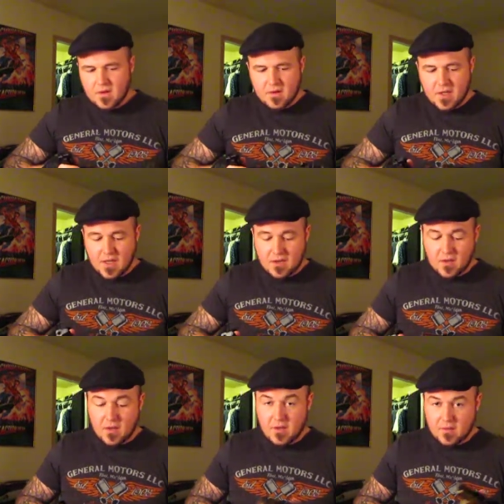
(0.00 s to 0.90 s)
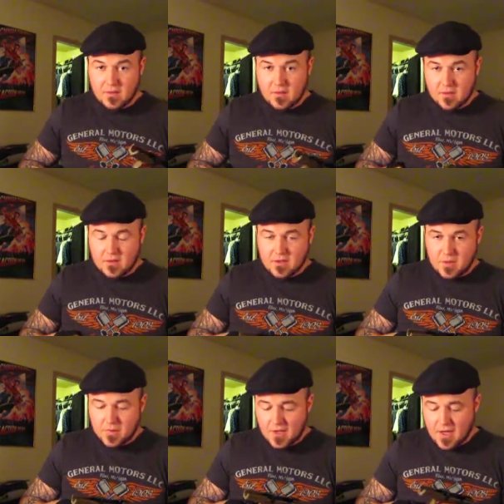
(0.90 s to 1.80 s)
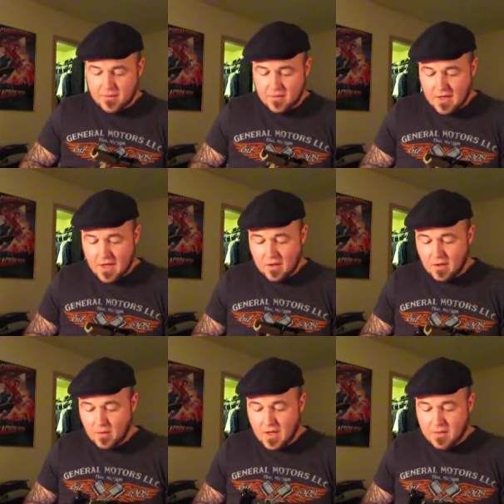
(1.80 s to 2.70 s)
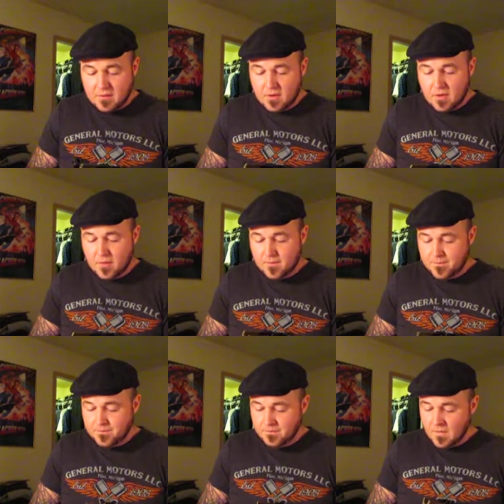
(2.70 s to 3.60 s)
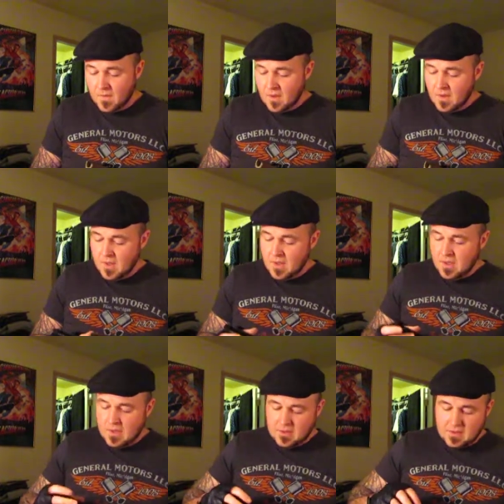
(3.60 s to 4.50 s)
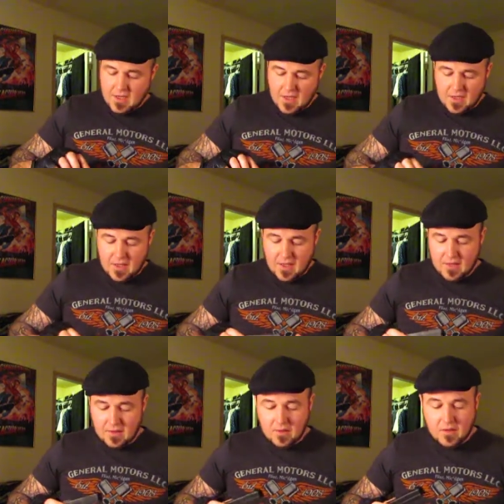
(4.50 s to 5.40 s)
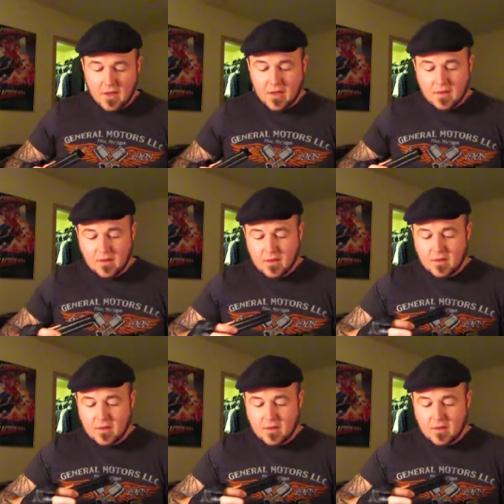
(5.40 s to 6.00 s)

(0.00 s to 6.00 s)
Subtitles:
Then simply after that, all we have to do is take and align